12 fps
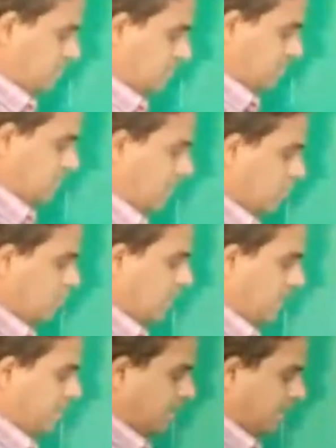how
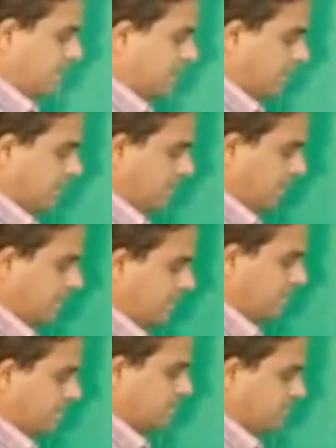light
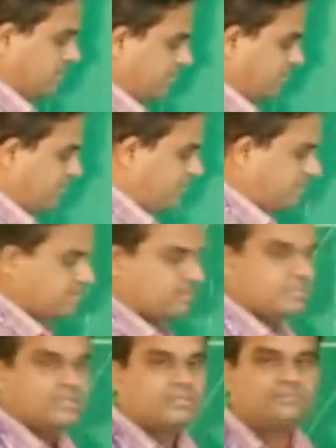rays will reflect,
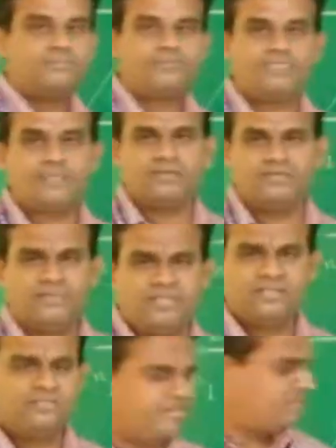
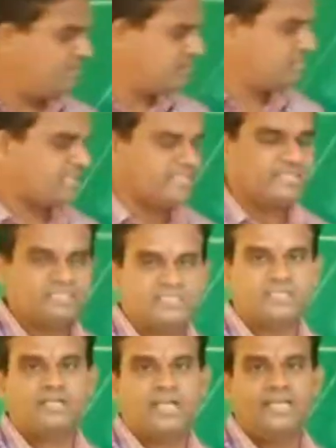when is the condition
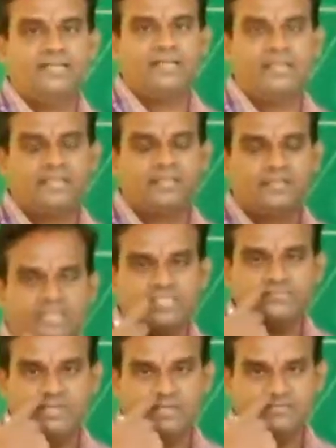that light rays
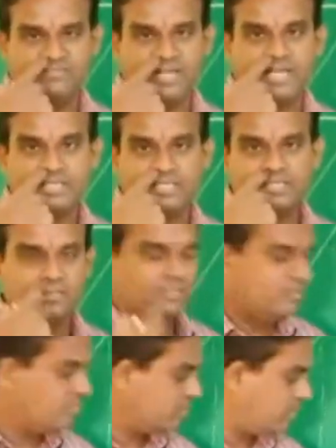will refract.
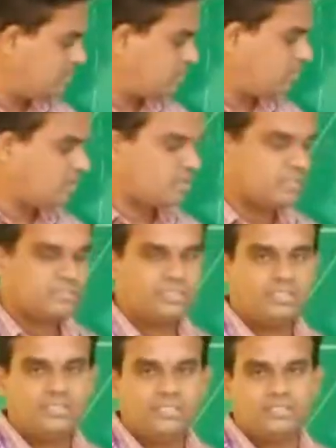Okay, so what are
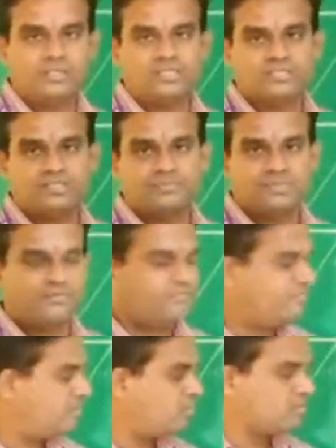the concepts of
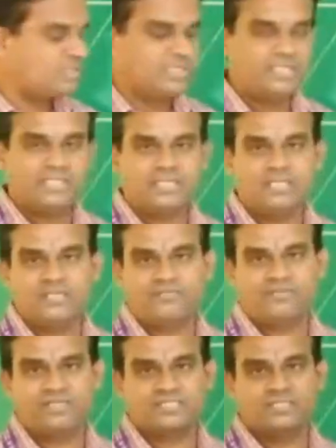total internal
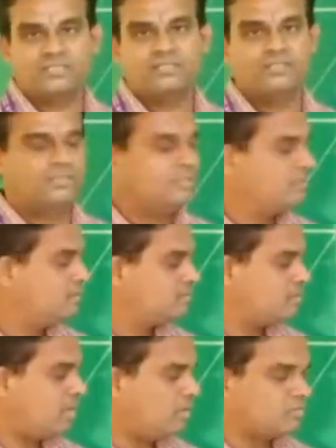reflection? So
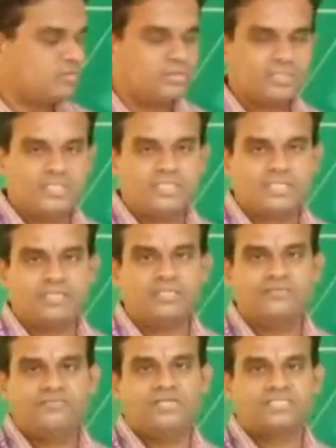how total internal
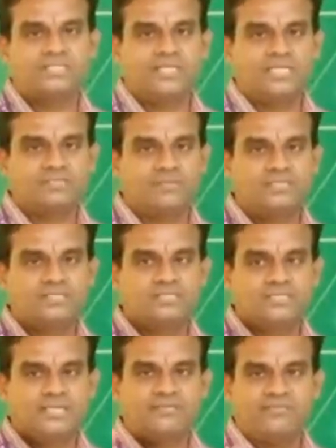reflection takes place
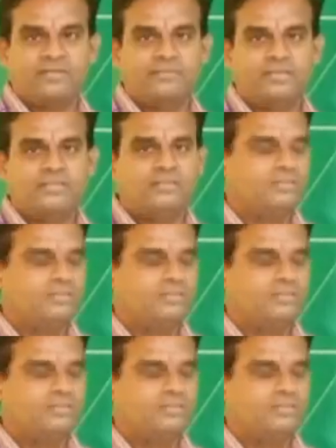inside a fiber?